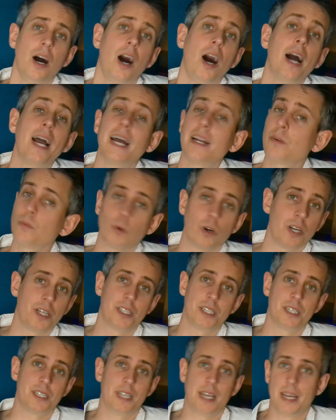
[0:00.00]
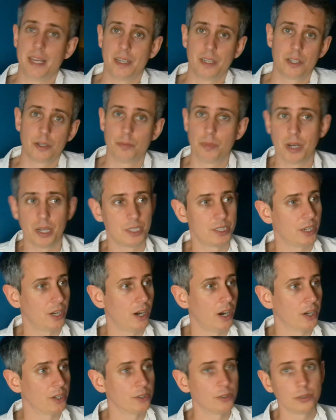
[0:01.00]
I hadn't wanted to say goodbye to
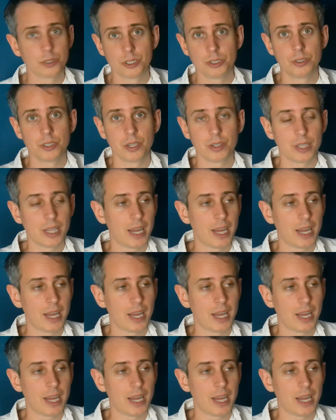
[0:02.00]
Hartnell, you know